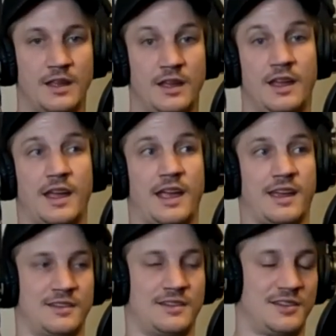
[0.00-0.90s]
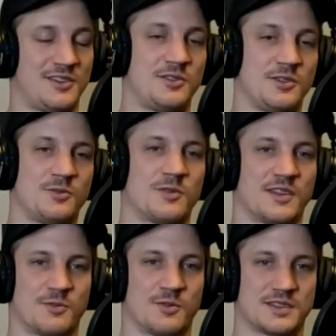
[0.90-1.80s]
And you do run the
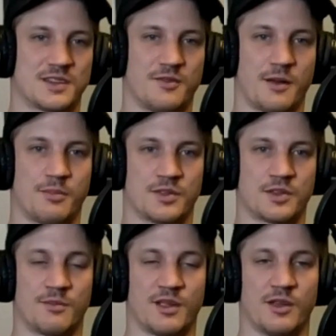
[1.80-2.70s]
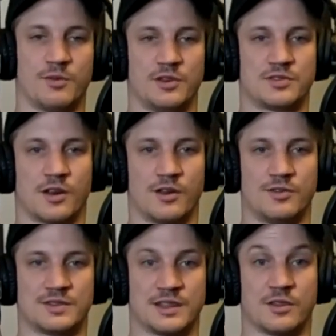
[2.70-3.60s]
risk of hypothermia when you start
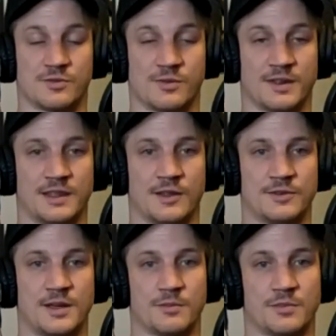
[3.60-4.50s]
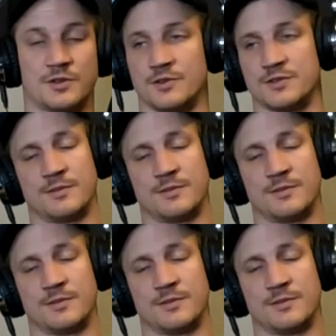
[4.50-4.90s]
using those really low temperatures.